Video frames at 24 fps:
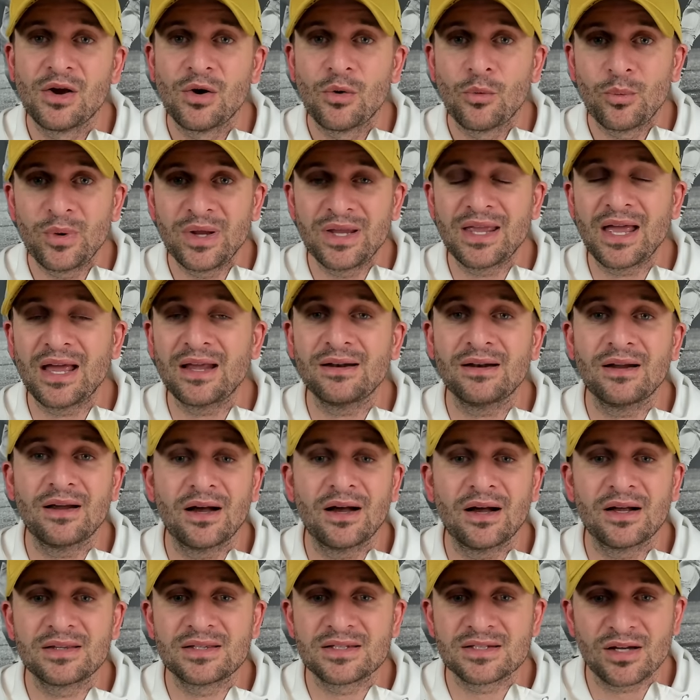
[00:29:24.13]
We get
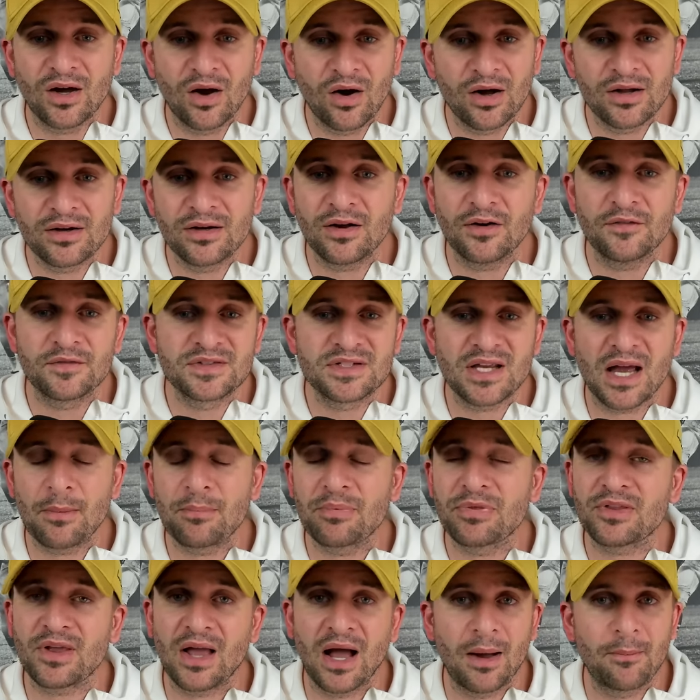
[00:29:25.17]
a ton of
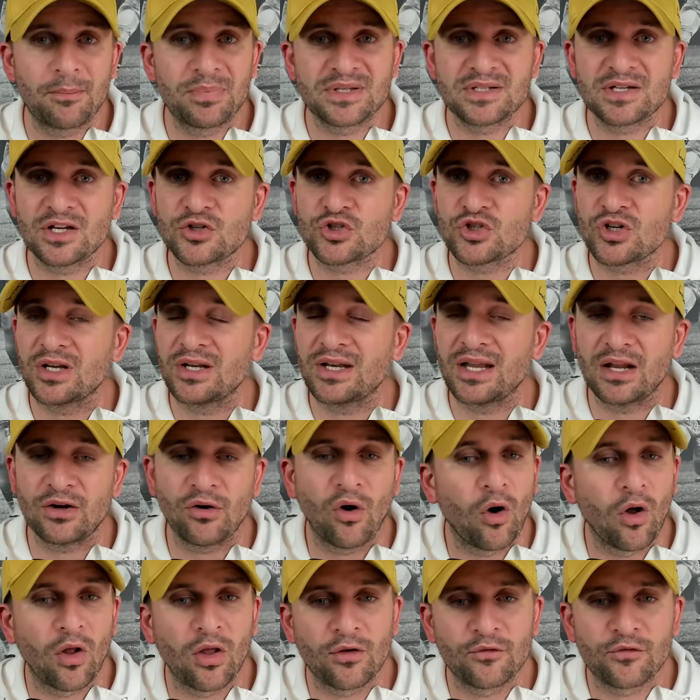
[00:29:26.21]
depth competition, hit
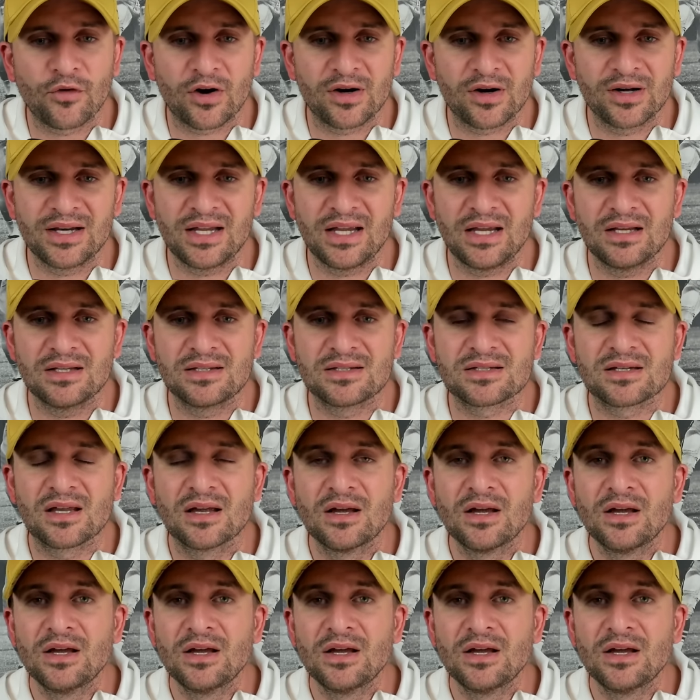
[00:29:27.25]
all of our needs.